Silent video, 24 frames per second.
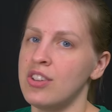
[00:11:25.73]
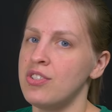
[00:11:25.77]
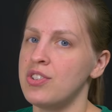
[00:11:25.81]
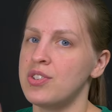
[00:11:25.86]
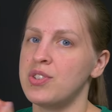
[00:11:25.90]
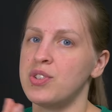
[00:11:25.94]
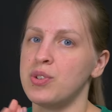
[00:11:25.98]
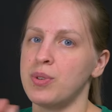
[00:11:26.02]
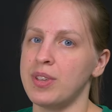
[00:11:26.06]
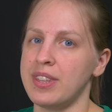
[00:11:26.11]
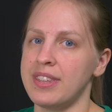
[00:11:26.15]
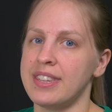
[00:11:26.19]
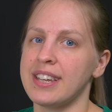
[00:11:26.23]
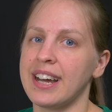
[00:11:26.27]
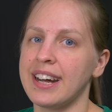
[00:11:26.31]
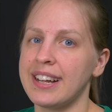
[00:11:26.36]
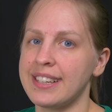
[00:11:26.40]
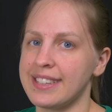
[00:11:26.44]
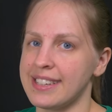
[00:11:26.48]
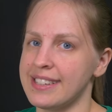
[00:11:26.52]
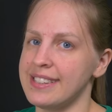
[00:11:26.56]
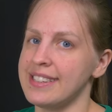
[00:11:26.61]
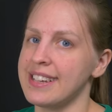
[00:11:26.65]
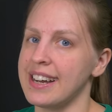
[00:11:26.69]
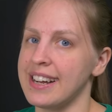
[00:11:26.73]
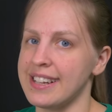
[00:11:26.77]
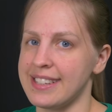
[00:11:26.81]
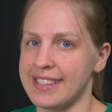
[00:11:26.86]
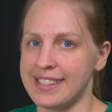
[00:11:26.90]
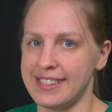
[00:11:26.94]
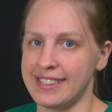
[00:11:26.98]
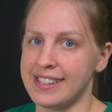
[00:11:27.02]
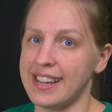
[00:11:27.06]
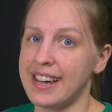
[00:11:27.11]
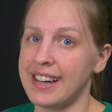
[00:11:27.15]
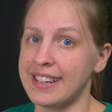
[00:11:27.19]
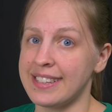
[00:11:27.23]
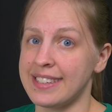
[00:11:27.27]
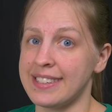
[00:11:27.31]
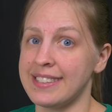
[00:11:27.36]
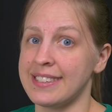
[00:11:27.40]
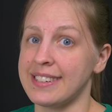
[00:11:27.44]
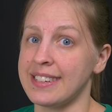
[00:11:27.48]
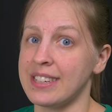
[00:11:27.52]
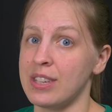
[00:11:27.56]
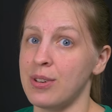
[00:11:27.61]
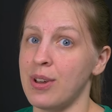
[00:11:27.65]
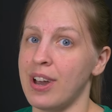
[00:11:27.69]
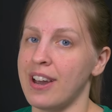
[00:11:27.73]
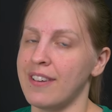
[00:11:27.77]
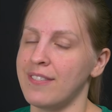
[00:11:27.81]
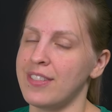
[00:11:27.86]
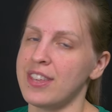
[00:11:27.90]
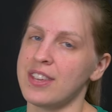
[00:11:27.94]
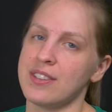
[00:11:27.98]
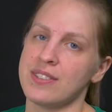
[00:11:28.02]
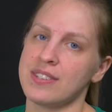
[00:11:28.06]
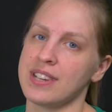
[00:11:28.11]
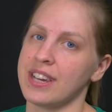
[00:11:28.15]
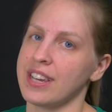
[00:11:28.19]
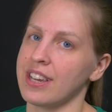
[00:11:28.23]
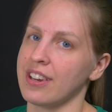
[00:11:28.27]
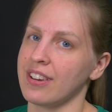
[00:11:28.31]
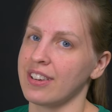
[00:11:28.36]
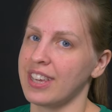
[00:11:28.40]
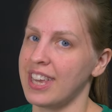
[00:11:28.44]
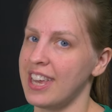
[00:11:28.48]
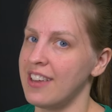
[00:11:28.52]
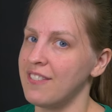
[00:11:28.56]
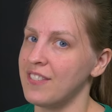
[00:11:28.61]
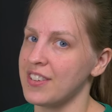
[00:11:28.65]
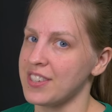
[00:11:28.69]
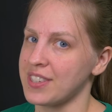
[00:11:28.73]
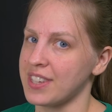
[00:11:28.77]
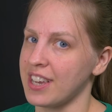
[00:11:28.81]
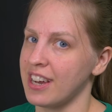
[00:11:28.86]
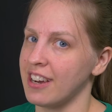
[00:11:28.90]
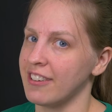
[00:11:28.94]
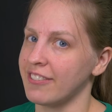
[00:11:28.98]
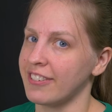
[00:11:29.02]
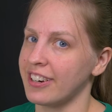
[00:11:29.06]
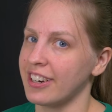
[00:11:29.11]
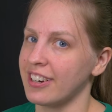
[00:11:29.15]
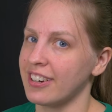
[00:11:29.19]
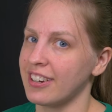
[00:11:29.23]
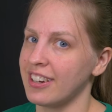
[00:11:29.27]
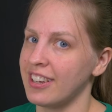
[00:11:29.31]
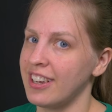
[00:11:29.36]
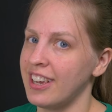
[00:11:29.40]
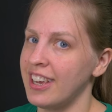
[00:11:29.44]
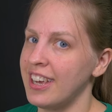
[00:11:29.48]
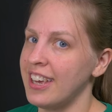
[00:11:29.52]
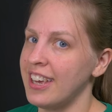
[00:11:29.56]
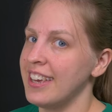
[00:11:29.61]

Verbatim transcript: just doing dots and dots and dots until you have the entire canvas covered.